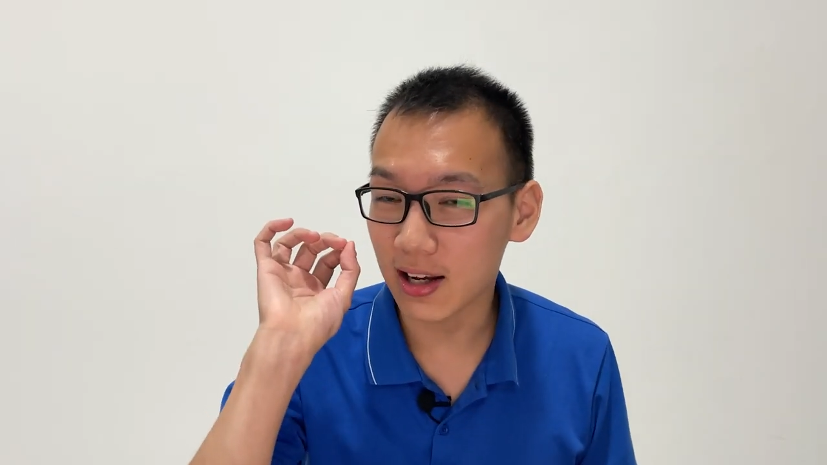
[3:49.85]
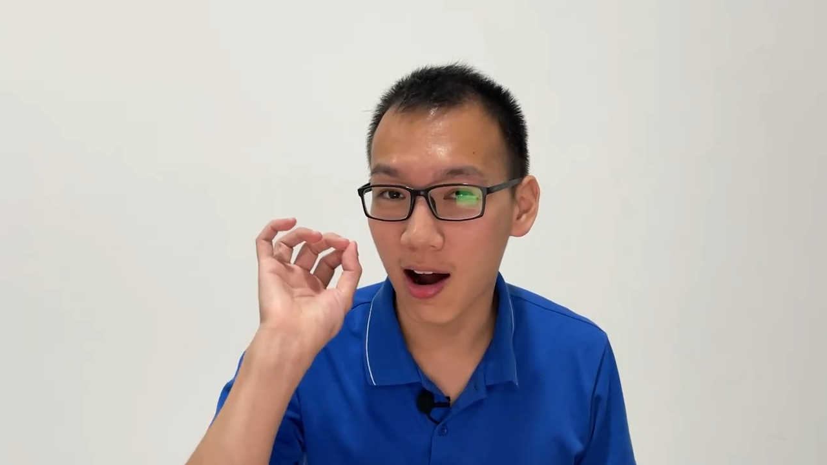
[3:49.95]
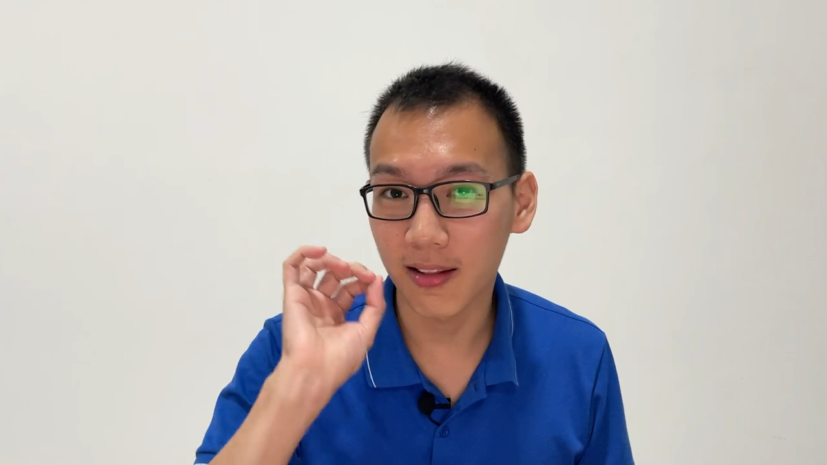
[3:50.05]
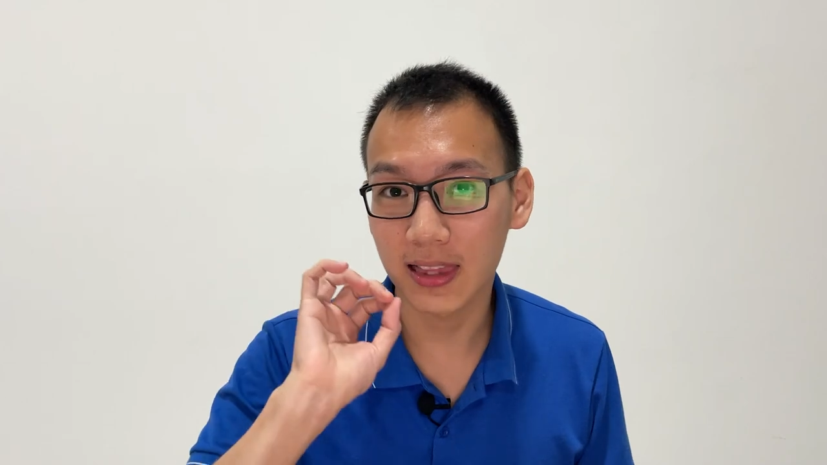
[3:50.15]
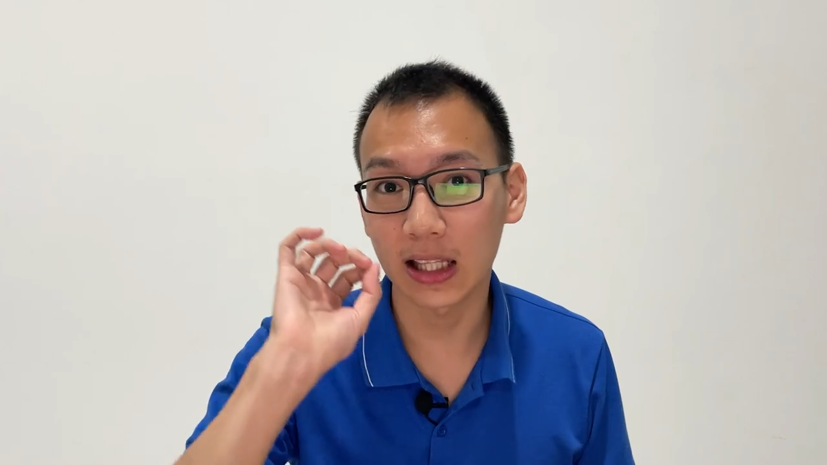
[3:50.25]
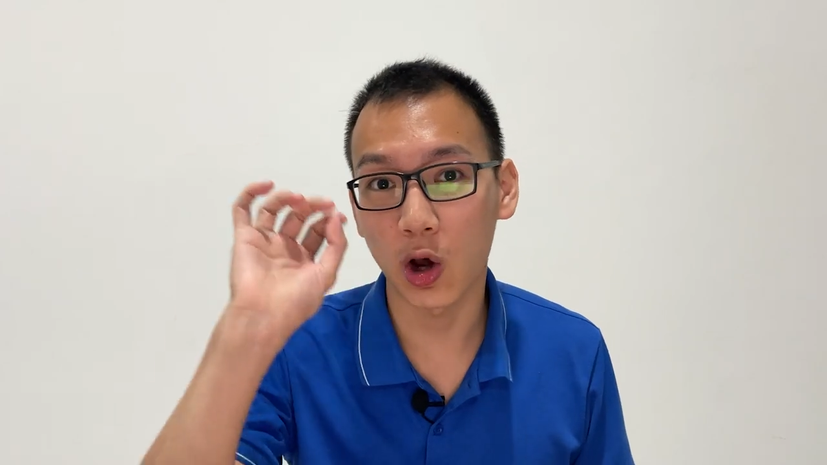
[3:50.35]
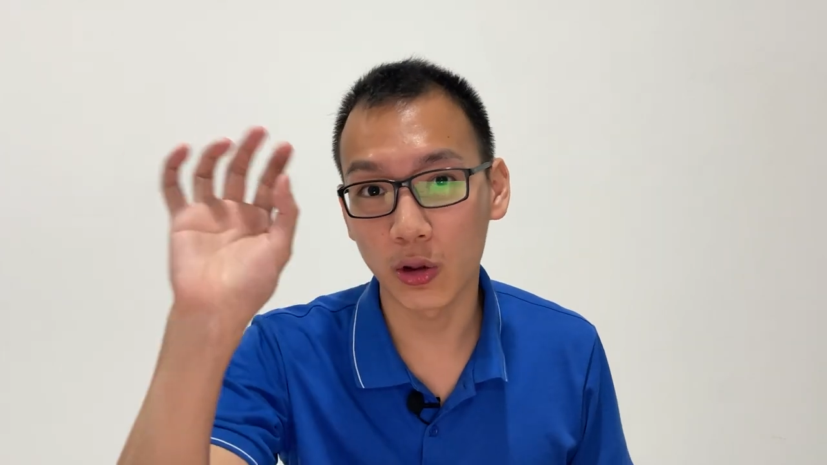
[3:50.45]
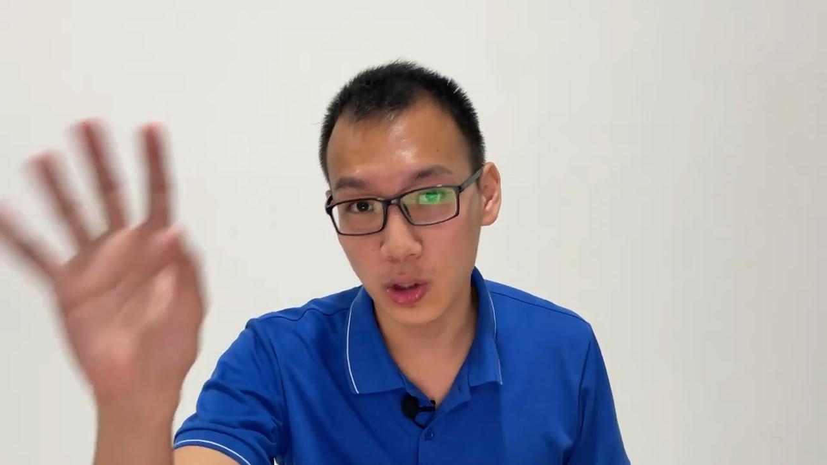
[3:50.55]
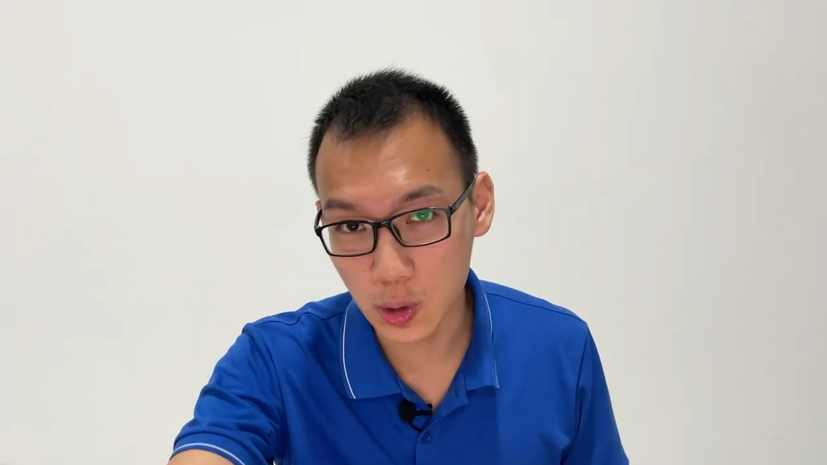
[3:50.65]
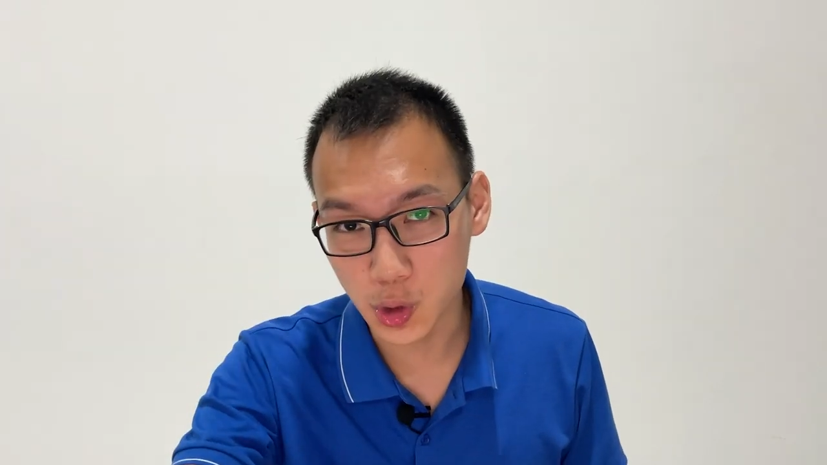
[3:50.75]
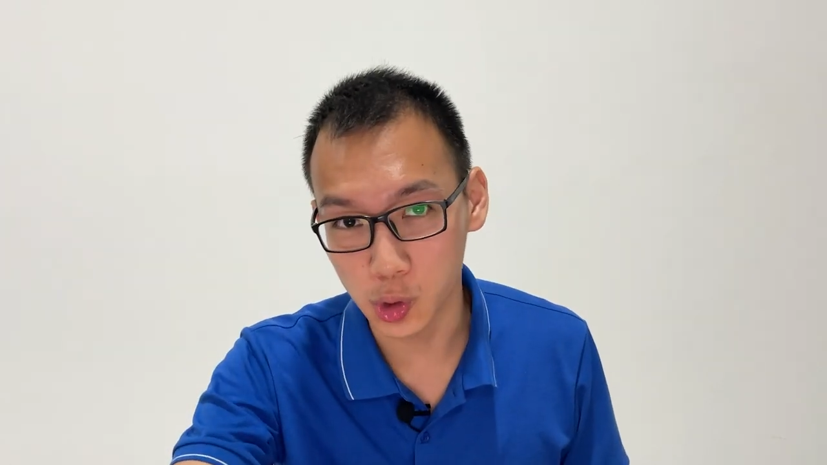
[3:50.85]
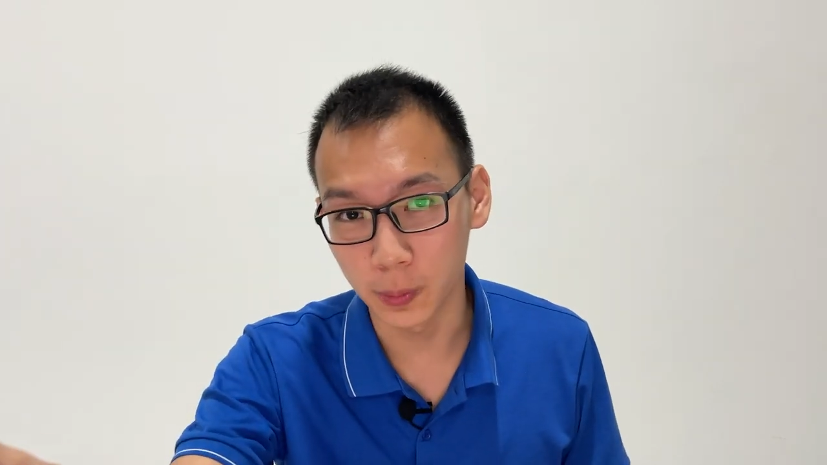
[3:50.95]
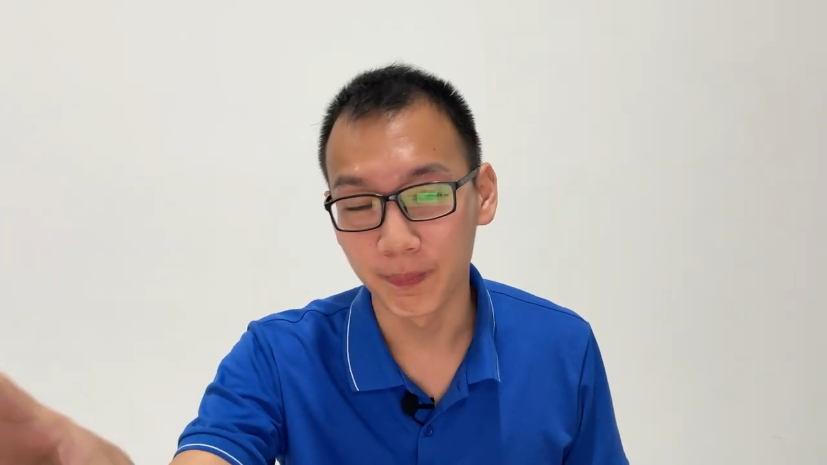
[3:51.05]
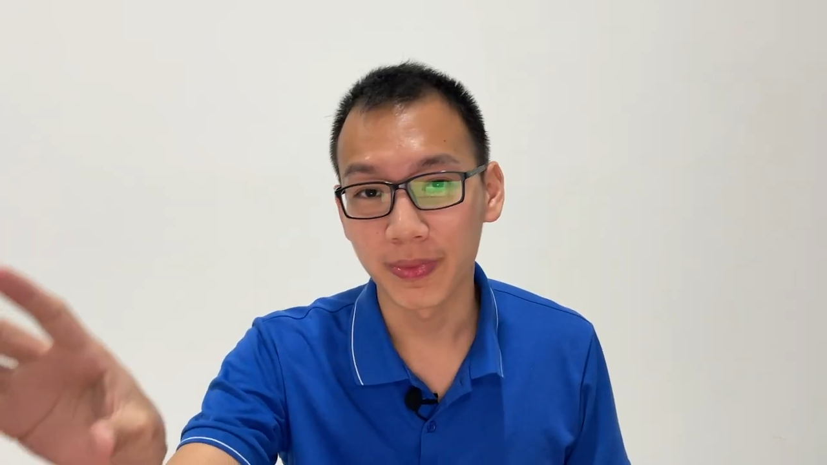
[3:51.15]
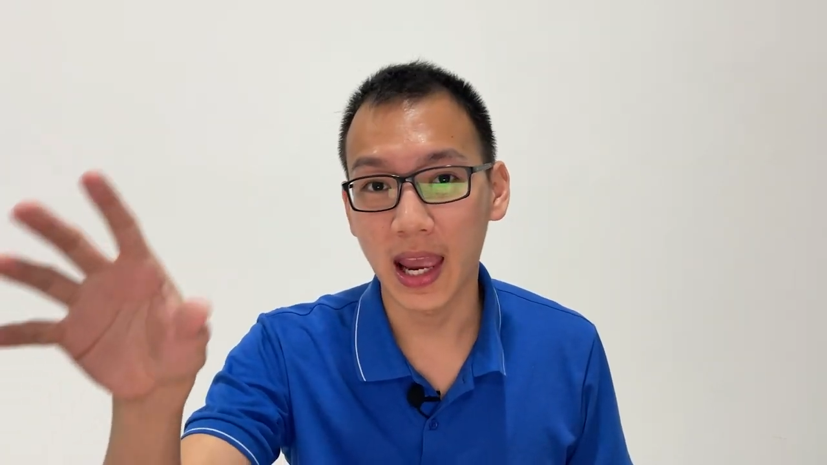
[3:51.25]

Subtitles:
content on YouTube,